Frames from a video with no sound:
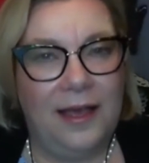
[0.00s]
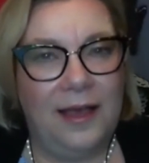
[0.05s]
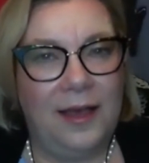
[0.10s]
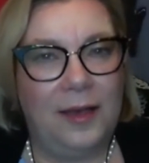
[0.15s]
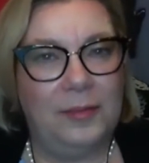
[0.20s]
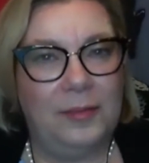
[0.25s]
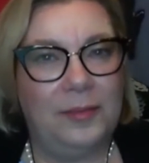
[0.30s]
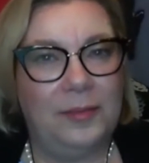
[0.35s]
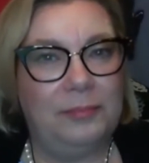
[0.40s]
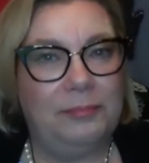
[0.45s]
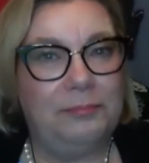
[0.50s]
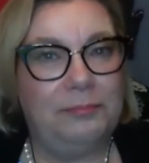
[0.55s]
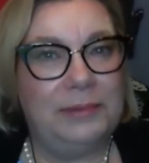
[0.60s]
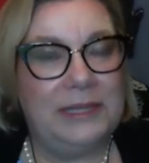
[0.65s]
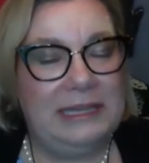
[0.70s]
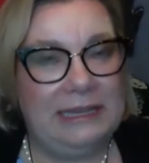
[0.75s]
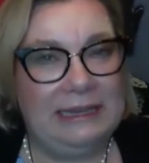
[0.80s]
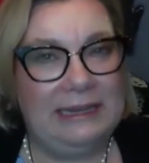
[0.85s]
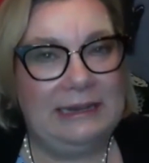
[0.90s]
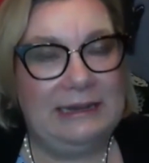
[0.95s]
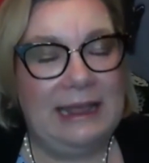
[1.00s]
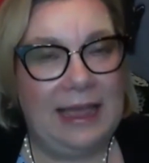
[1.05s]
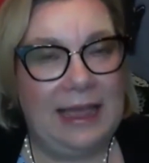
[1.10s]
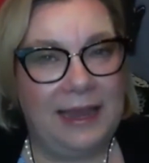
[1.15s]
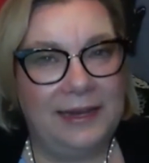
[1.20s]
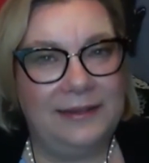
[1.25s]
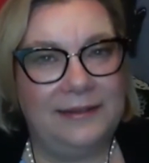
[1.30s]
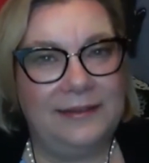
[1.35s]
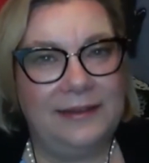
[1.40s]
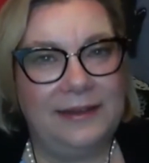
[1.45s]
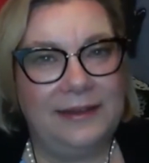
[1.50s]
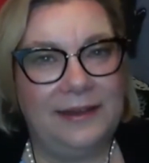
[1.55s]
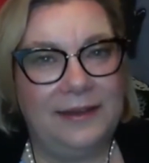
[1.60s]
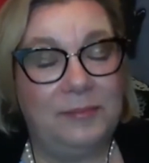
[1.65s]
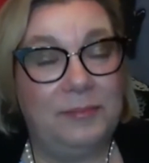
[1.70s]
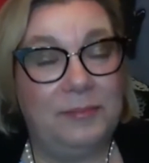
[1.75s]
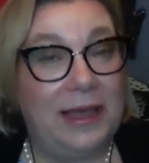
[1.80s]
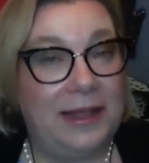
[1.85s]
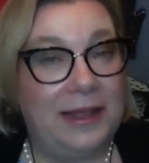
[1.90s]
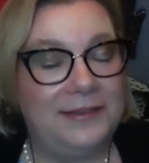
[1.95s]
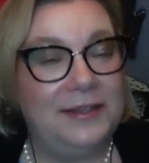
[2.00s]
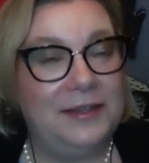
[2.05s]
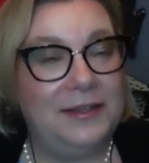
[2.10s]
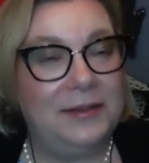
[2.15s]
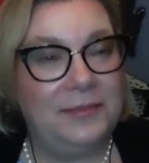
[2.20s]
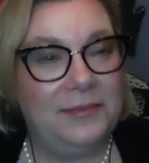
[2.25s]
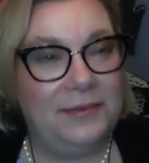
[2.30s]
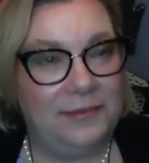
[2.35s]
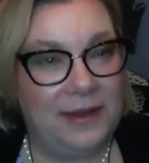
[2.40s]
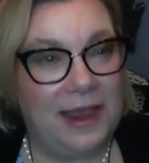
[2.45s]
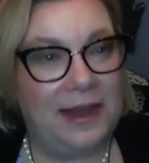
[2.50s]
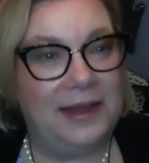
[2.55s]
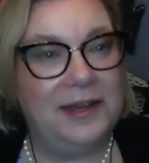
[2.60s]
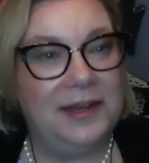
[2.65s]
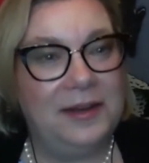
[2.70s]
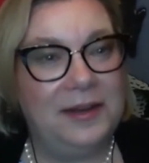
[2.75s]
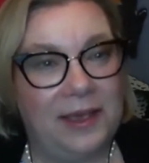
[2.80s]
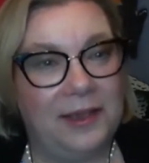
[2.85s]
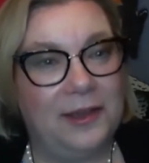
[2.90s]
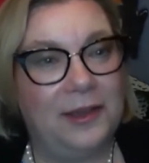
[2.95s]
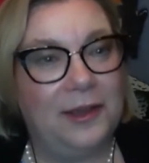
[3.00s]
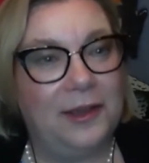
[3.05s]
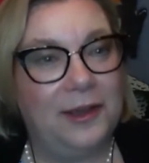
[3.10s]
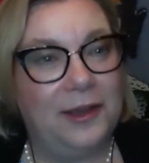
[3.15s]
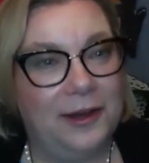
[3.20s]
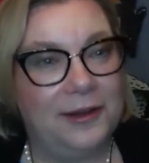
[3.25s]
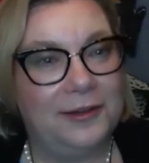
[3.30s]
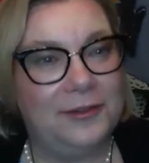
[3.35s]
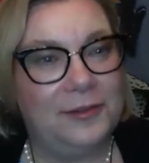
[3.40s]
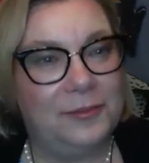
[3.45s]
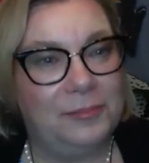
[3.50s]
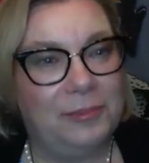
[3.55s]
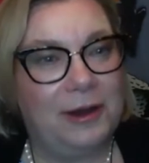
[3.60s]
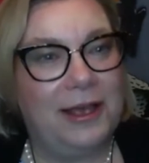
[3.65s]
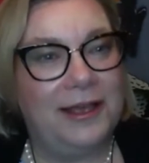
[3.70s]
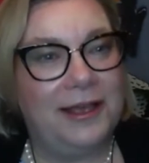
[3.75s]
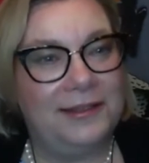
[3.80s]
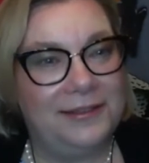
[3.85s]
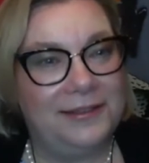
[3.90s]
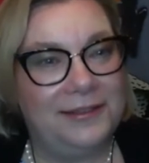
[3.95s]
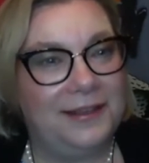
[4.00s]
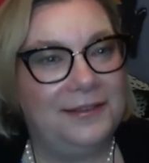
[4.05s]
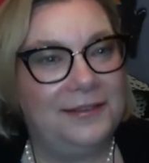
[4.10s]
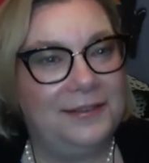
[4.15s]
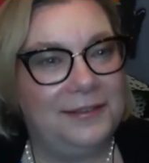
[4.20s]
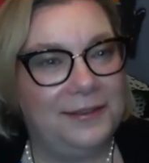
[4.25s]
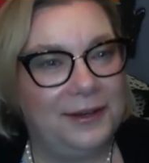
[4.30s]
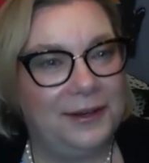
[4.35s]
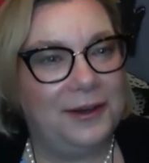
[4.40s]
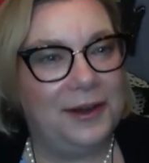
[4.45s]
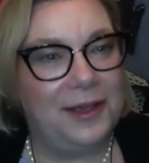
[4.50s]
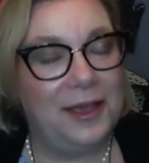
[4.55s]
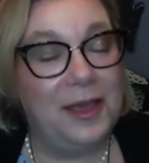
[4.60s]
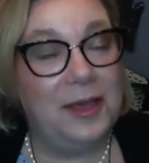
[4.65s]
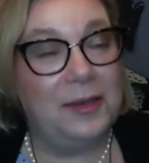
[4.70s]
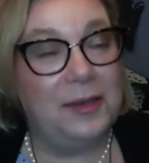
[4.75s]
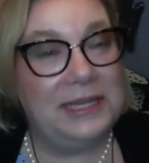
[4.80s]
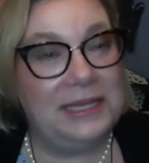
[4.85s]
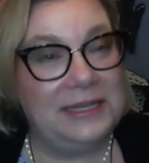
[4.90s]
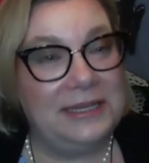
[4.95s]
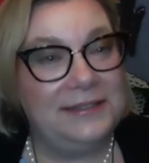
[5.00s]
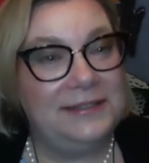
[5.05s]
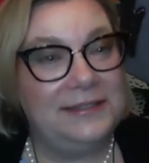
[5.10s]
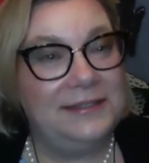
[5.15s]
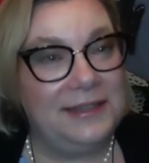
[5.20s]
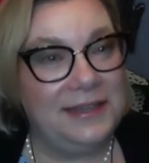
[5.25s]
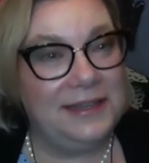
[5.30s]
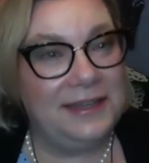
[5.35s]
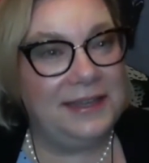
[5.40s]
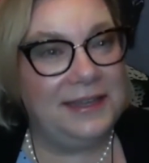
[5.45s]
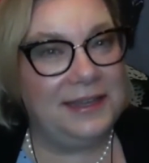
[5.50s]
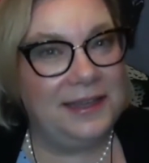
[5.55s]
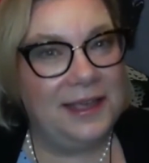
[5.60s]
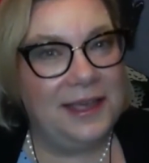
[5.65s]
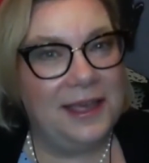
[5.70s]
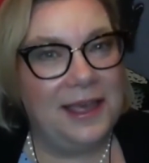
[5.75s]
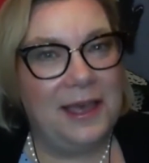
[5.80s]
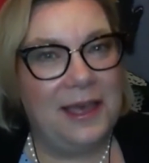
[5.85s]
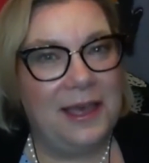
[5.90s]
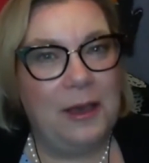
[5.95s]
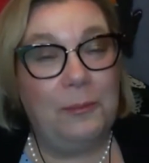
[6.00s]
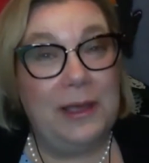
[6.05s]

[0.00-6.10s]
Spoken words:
P90 Pentium 90 megahertz processor PC